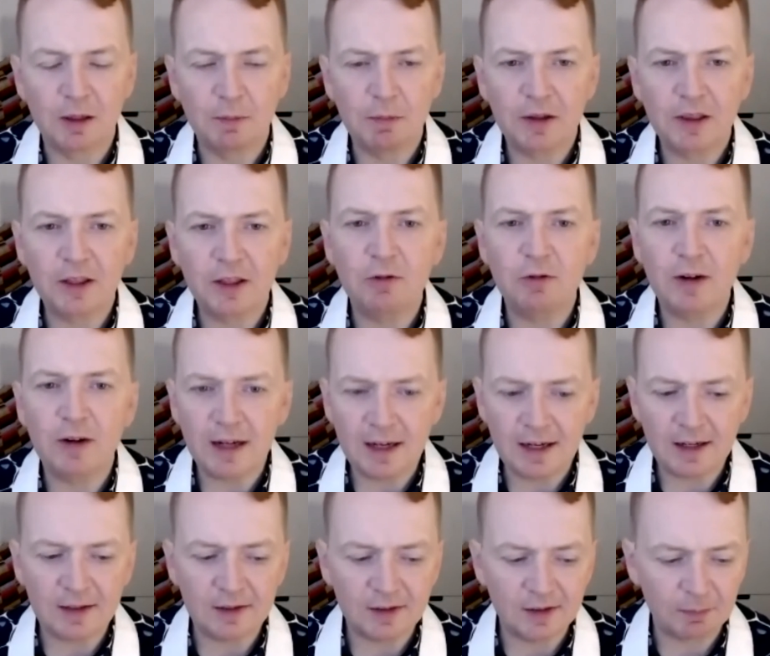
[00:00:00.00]
but
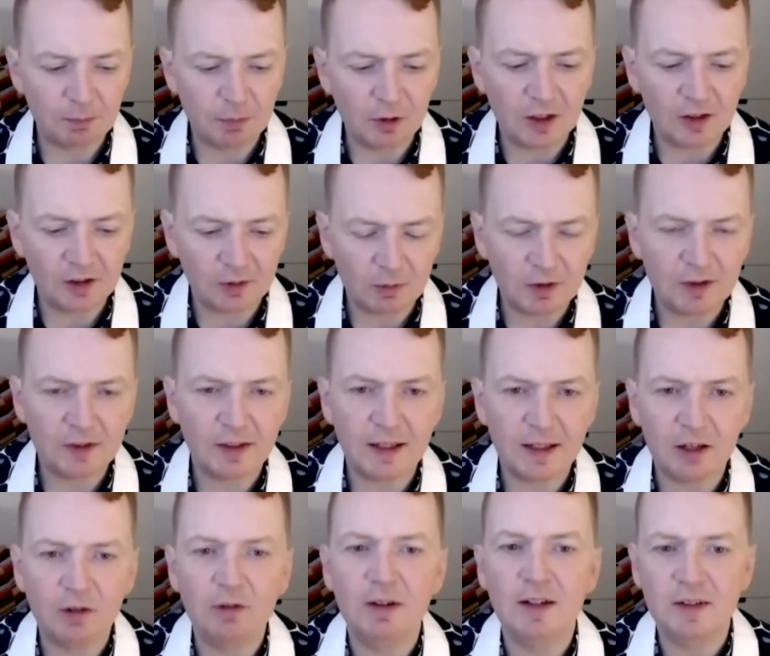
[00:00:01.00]
Buddhism would say
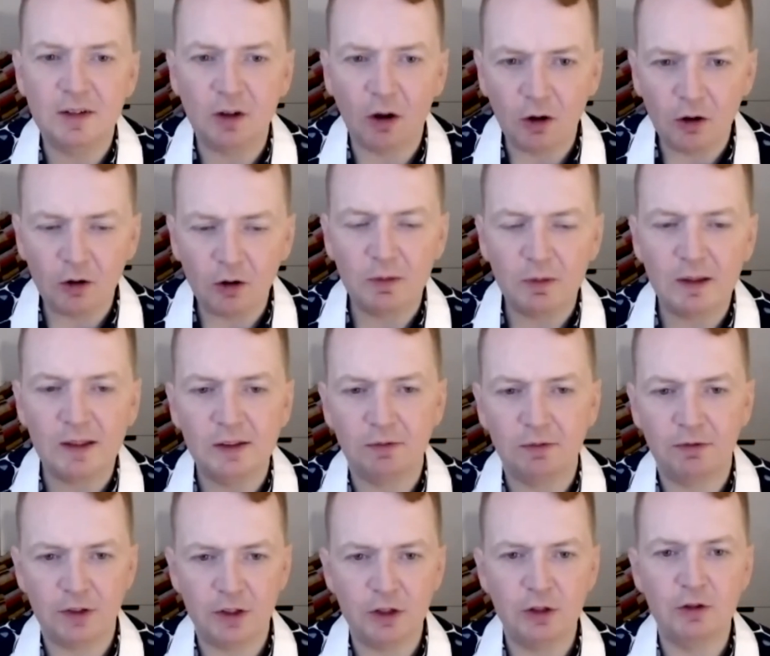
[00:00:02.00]
there is always a
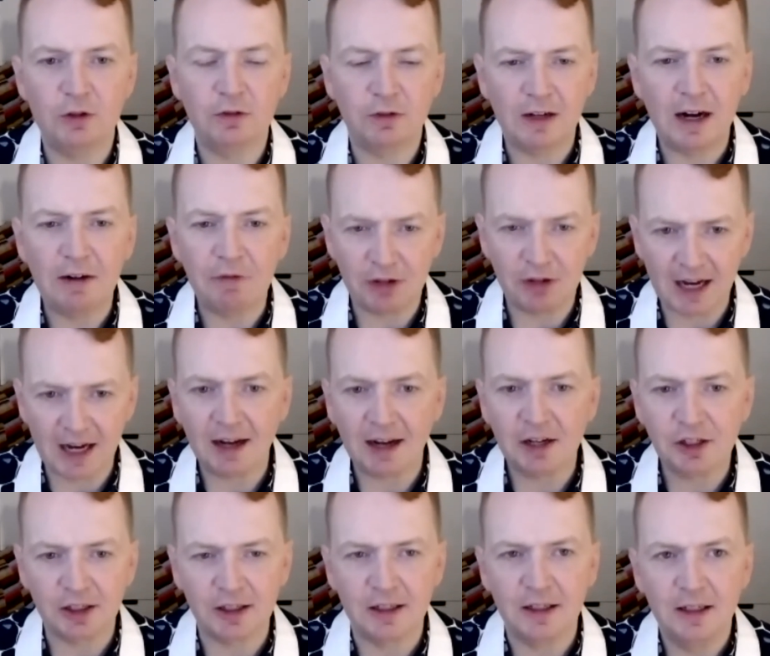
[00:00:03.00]
view for every
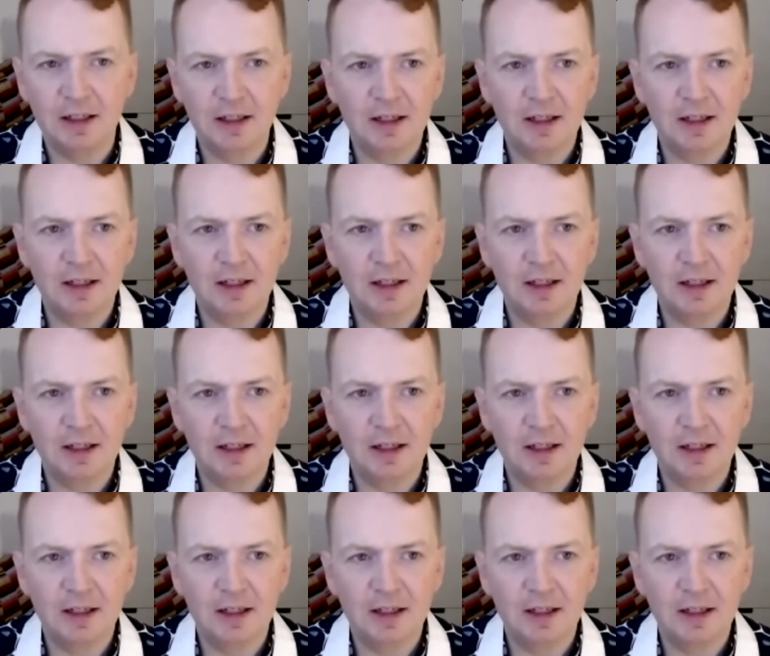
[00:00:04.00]
action,